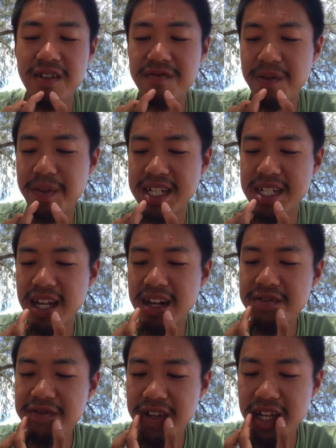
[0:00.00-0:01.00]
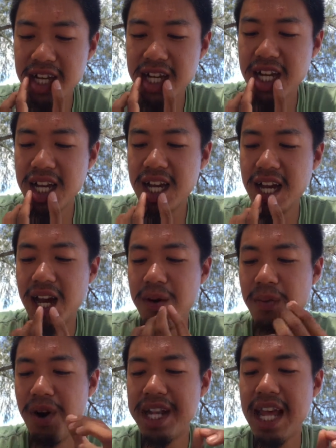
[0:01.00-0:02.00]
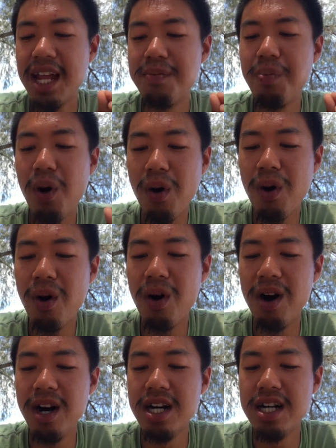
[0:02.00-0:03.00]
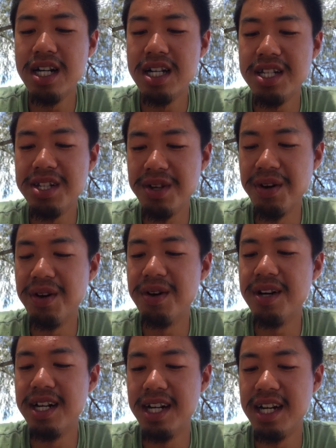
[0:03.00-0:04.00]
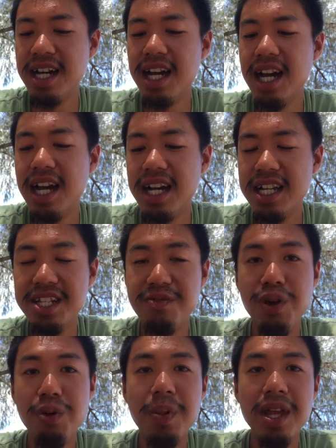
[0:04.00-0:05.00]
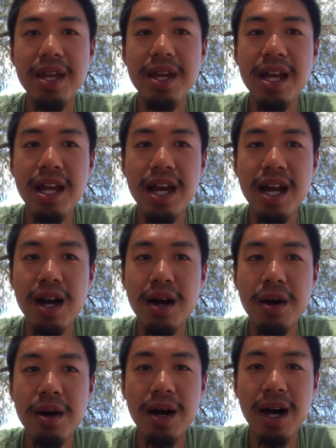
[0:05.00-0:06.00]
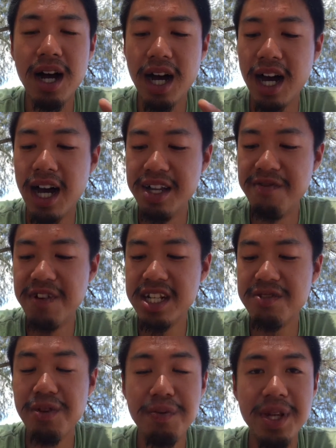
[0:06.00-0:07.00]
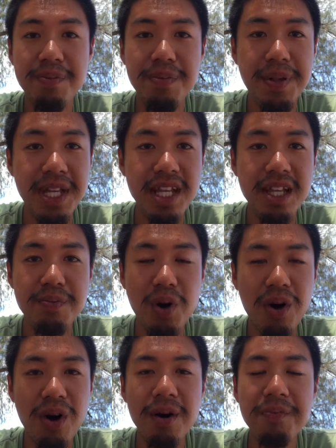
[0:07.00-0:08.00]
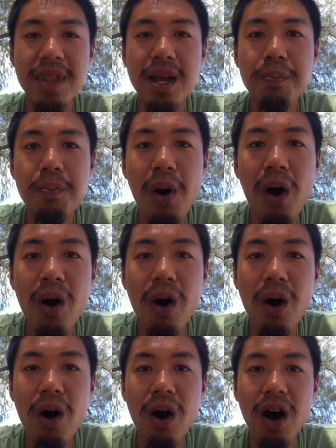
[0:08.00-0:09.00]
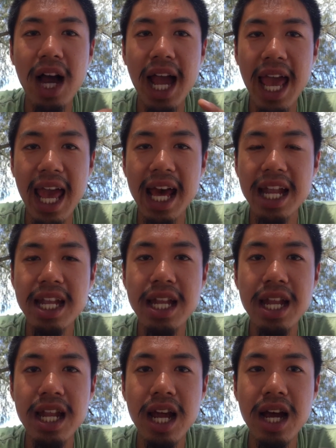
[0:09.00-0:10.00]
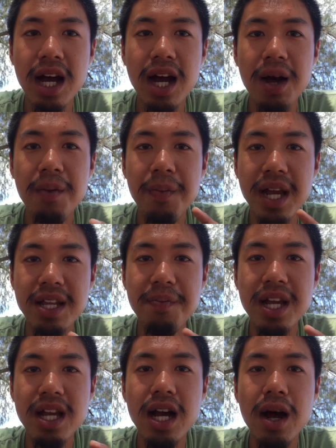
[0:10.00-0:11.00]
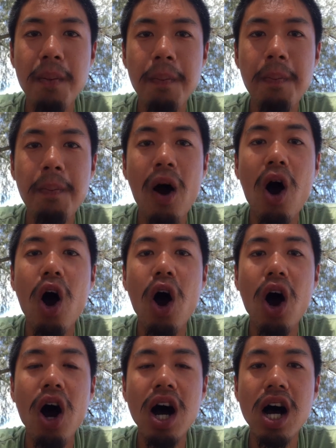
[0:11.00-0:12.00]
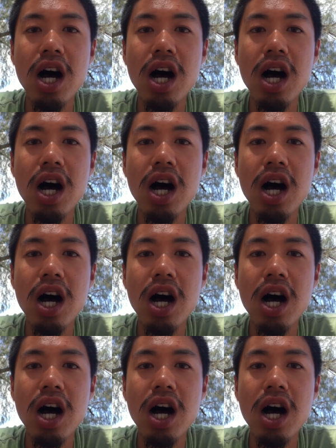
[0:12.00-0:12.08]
for myself, more than paw. So it will be the first will be P, paw, and make it bigger, paw,